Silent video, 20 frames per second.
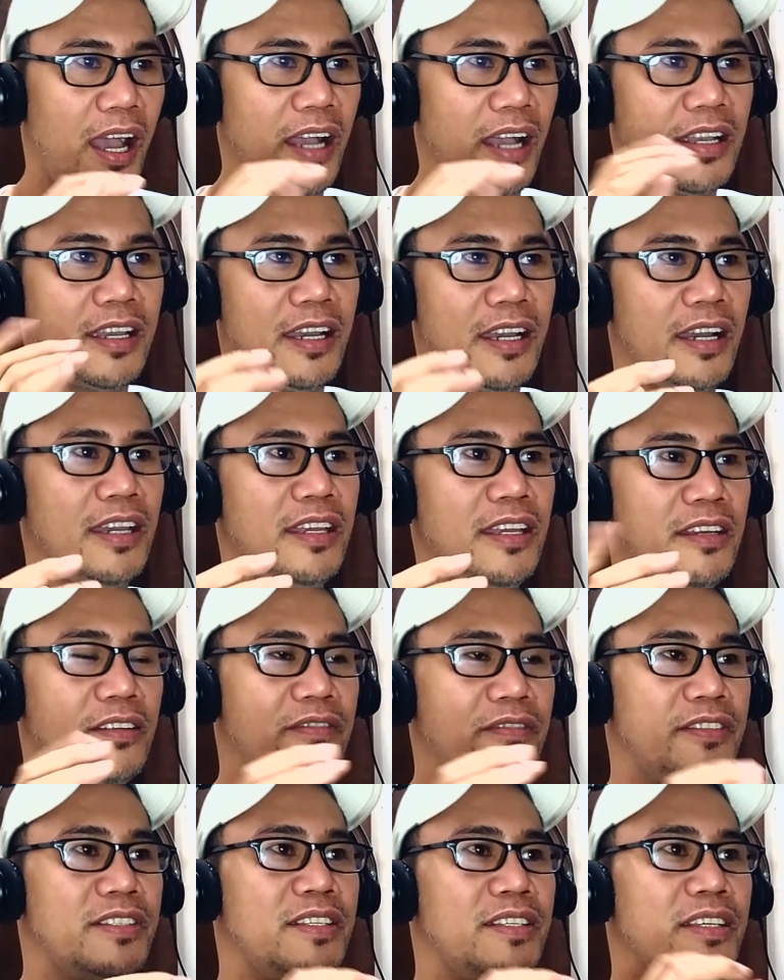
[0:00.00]
a kind
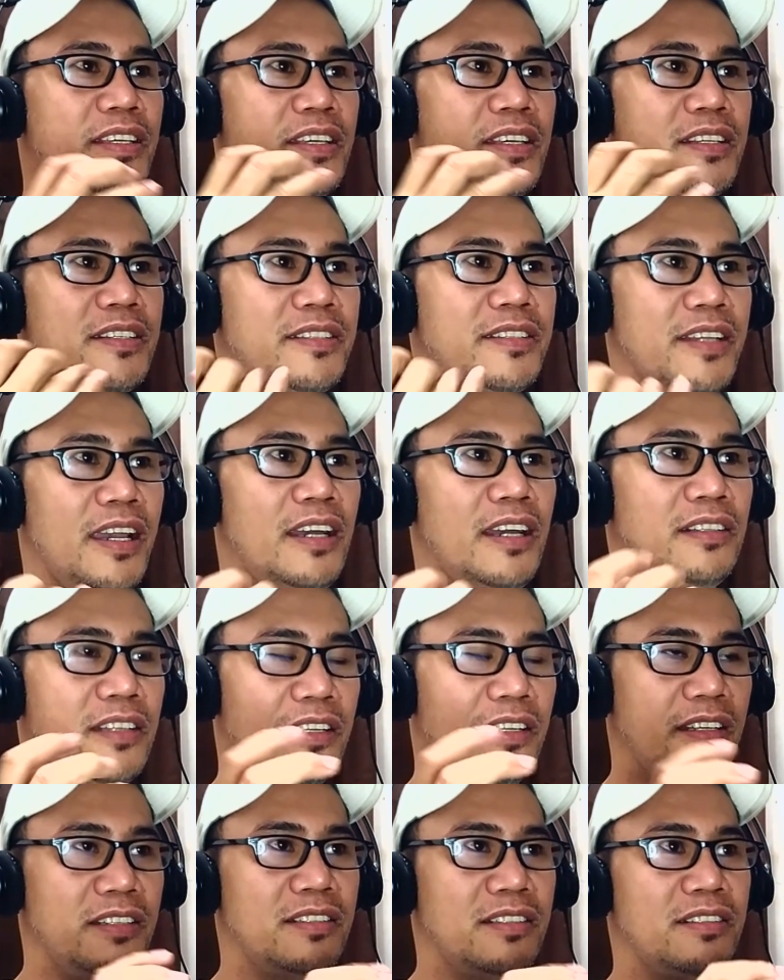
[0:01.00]
of singing style
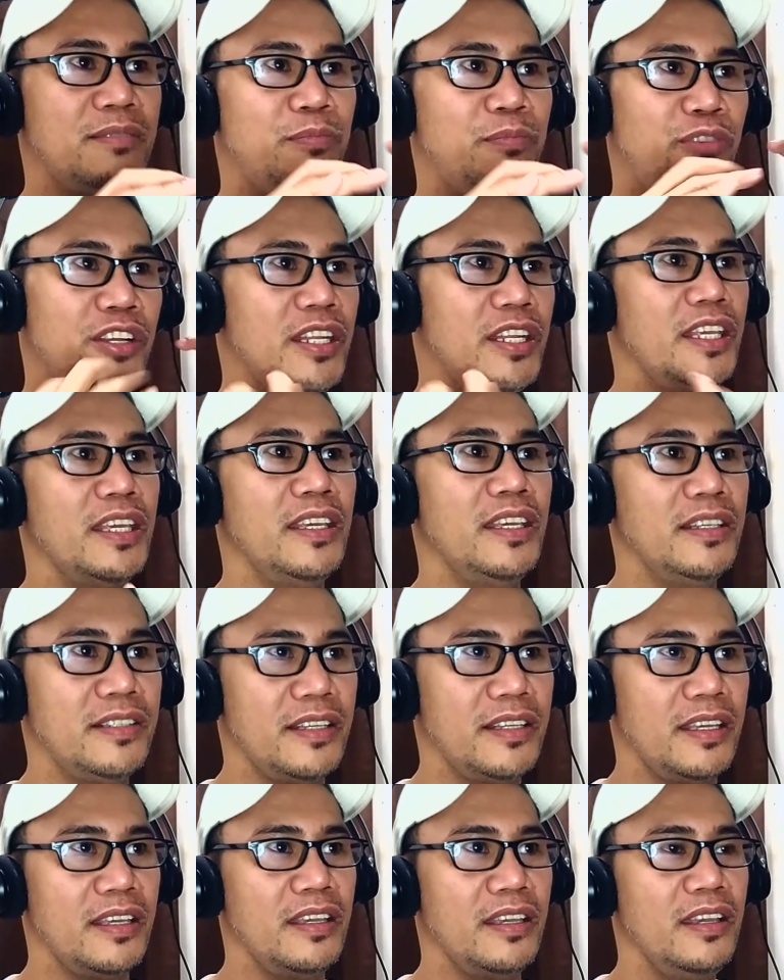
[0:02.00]
that is pretty
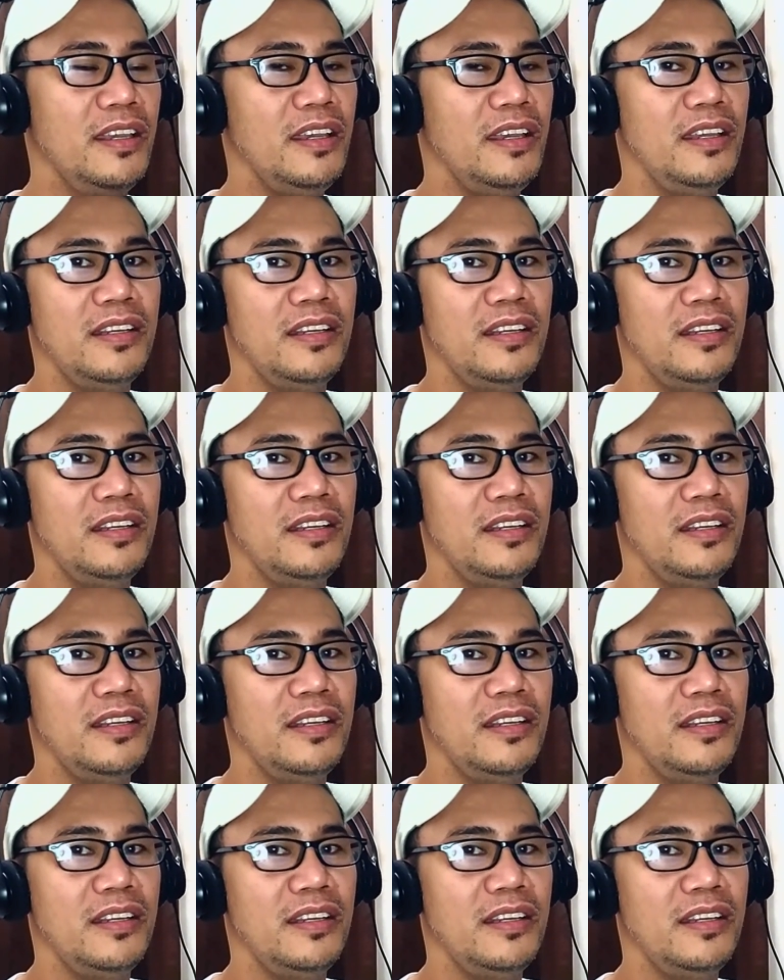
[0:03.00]
easy